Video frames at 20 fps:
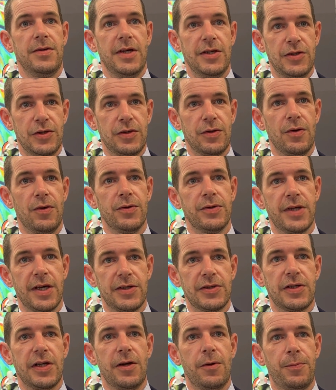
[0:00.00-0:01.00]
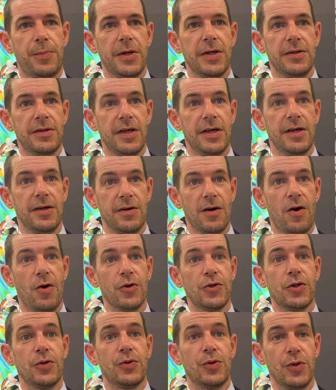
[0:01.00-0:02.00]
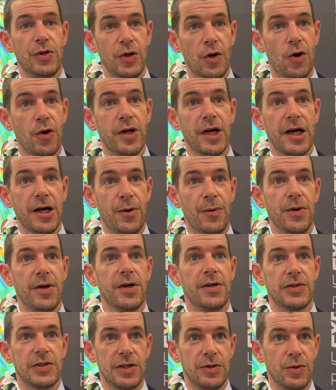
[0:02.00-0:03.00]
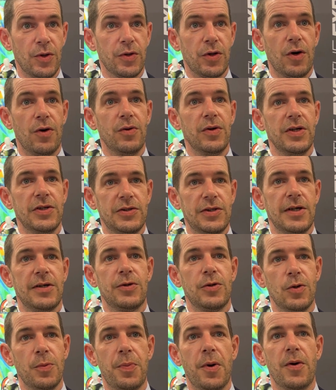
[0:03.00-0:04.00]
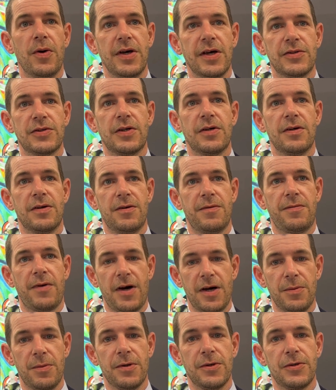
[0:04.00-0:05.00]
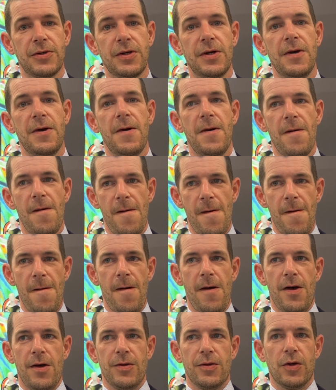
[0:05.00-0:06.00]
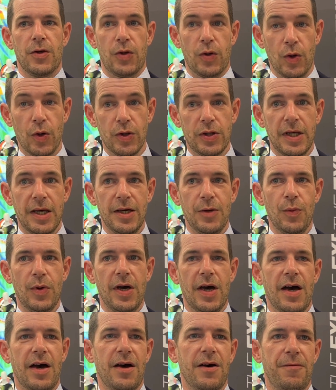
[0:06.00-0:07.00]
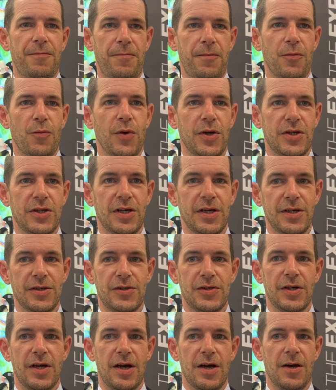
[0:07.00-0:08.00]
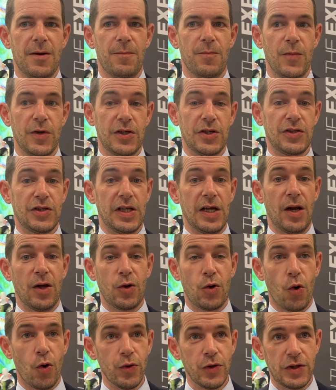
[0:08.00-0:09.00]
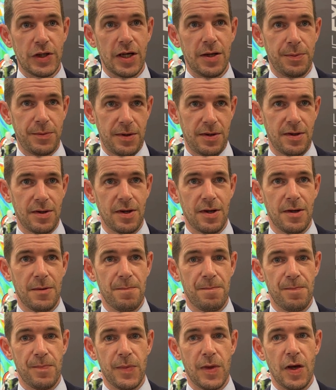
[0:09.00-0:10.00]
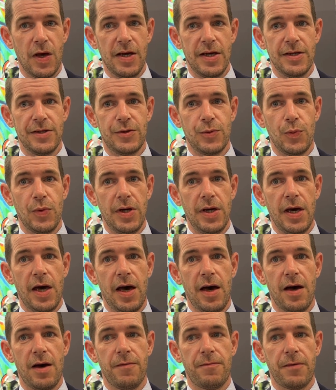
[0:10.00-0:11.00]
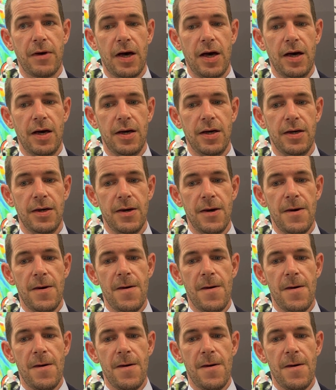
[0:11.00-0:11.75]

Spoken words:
digital textile printing also to the other areas and not only stick to polyester fibers. The third thing we have, which is still a concept, is we have a